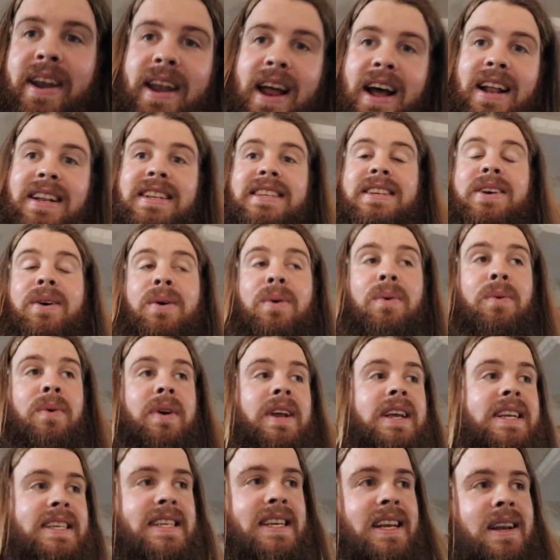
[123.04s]
it until
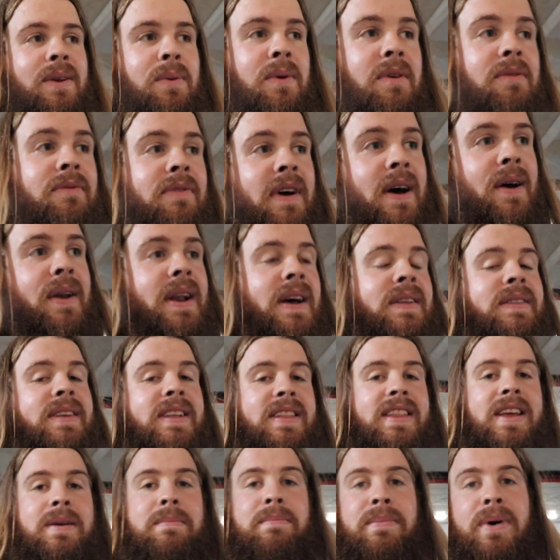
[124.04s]
recently we found out
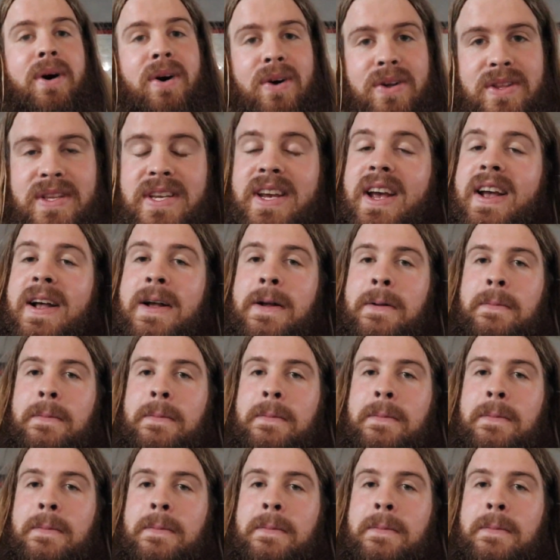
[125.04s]
that they built